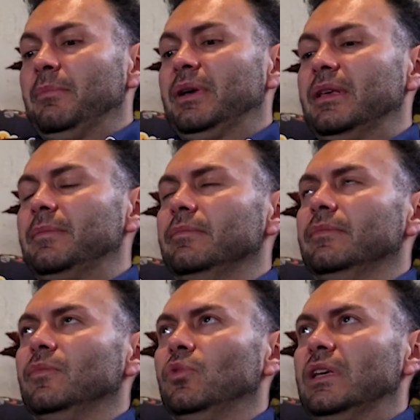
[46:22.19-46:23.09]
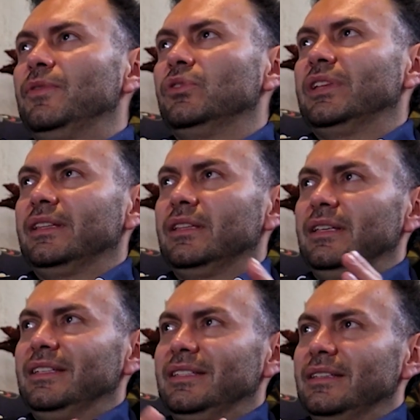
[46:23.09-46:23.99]
But then, if you take
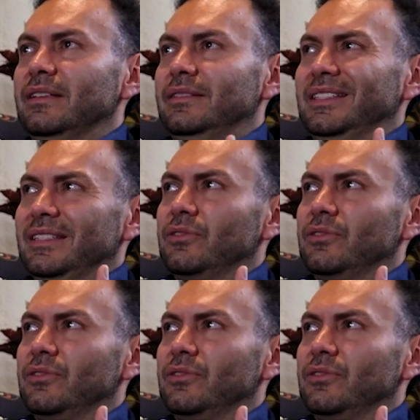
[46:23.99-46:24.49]
this